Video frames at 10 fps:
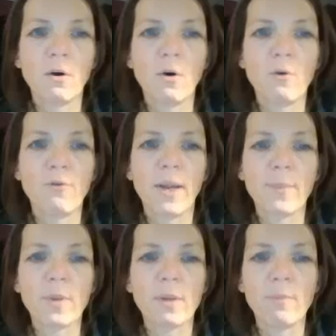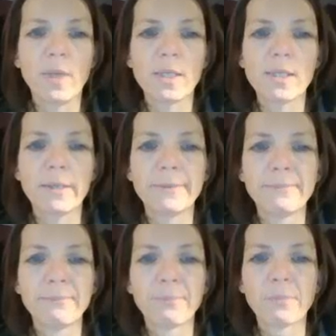overlapping bit here,
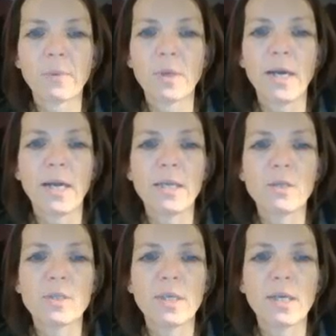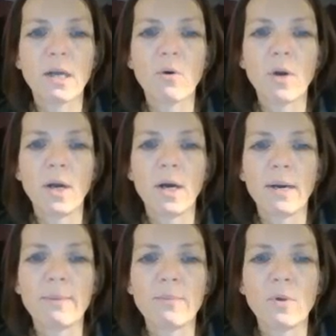and you see now
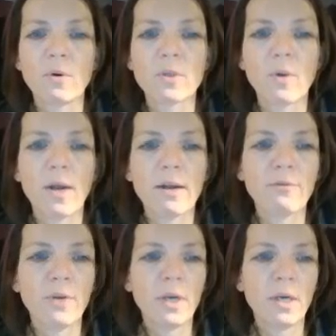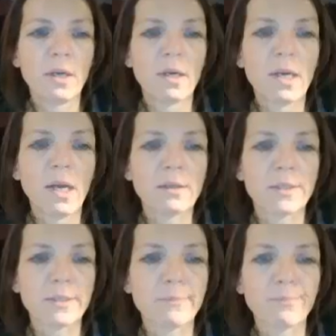I'm going to have
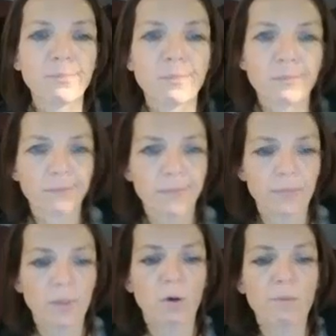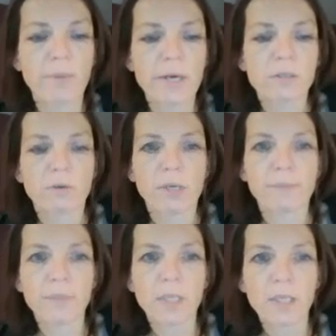colors on my screen.
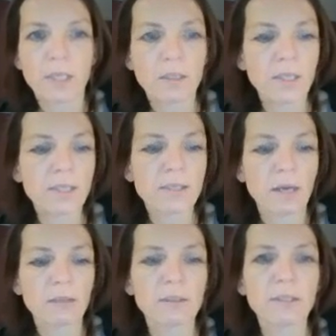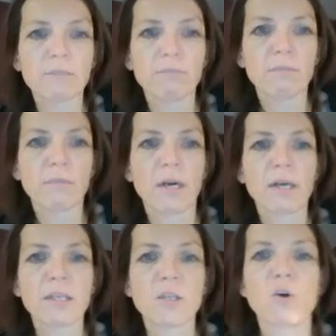These colors are
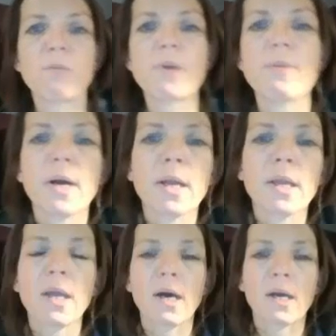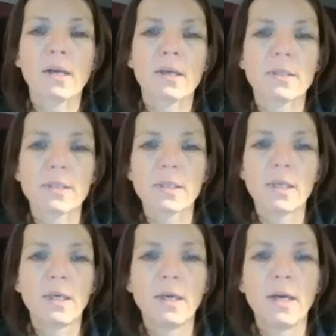determined by Atlas,
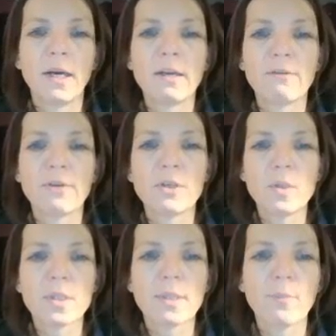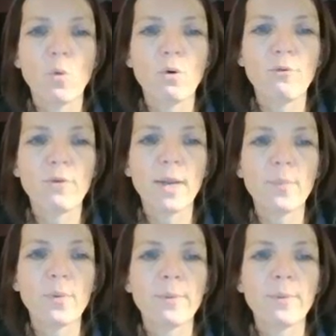and if I do some more overlap,